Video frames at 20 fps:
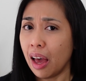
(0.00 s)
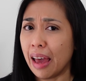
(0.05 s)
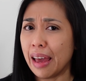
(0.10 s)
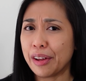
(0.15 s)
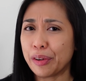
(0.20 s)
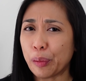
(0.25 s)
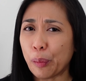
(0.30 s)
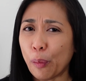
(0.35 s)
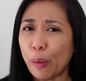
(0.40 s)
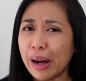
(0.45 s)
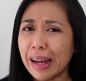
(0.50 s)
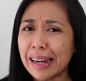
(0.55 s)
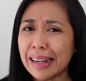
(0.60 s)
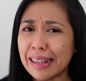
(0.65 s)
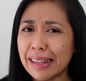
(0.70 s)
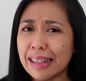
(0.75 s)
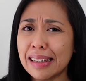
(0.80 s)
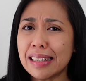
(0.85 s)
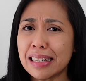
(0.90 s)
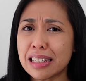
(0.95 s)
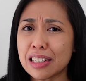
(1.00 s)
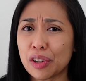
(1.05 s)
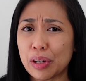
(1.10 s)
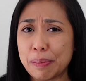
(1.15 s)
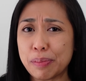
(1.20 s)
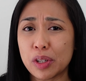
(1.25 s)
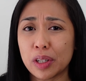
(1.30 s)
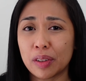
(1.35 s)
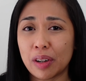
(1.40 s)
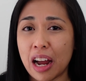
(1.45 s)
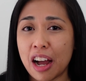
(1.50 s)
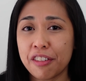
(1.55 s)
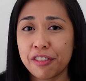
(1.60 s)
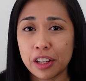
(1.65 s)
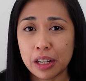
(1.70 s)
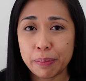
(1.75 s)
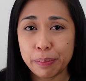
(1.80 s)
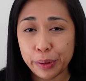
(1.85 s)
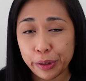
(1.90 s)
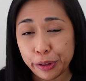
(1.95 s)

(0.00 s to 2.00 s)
And what is cryptographic